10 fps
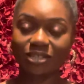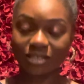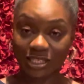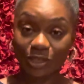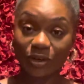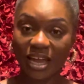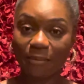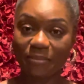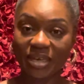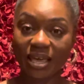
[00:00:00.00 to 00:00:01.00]
is going to
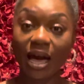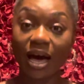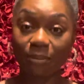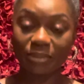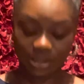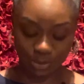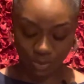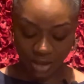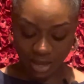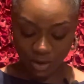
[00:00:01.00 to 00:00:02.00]
be up as
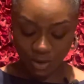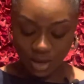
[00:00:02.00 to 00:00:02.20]
well.